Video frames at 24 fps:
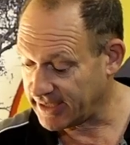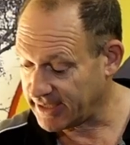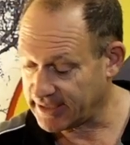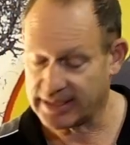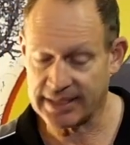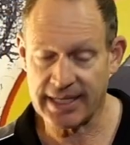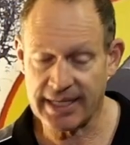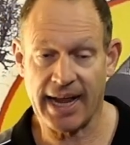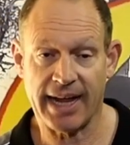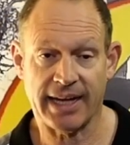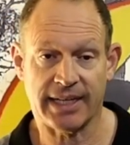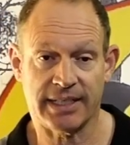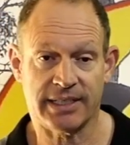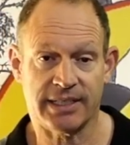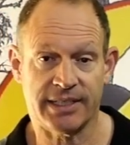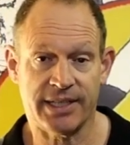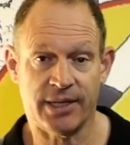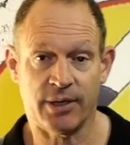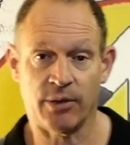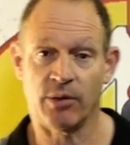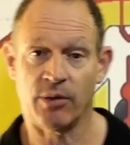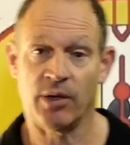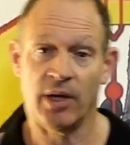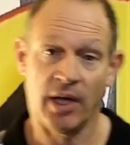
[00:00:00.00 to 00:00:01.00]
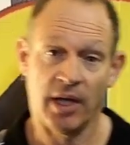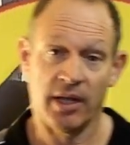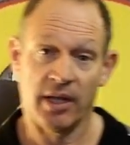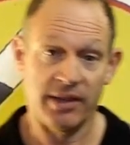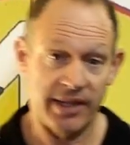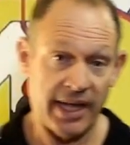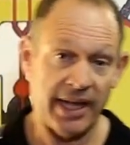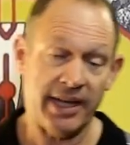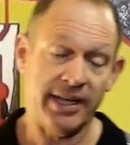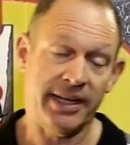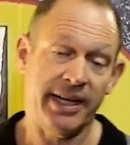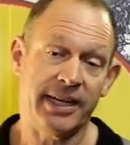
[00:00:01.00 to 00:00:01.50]
is staying still,
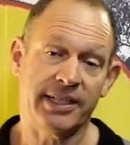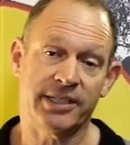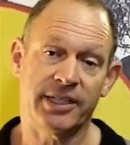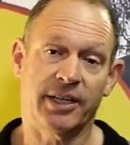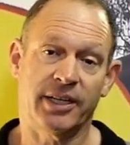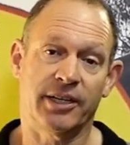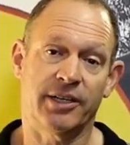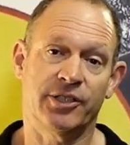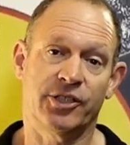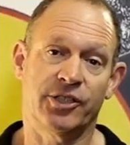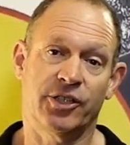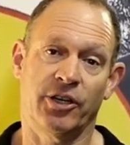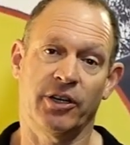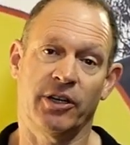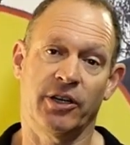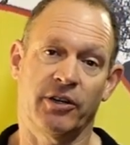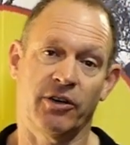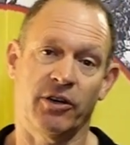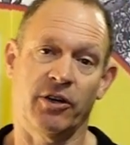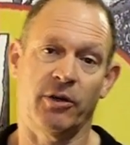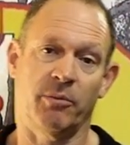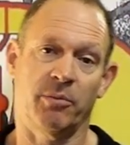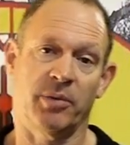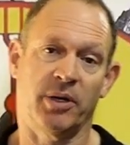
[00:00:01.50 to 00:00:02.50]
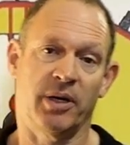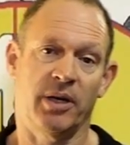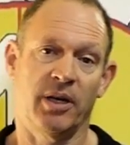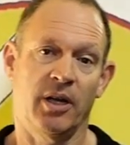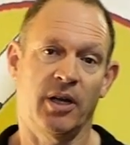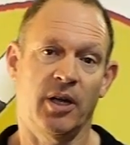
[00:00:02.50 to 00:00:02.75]
then yes, it could shoot a group.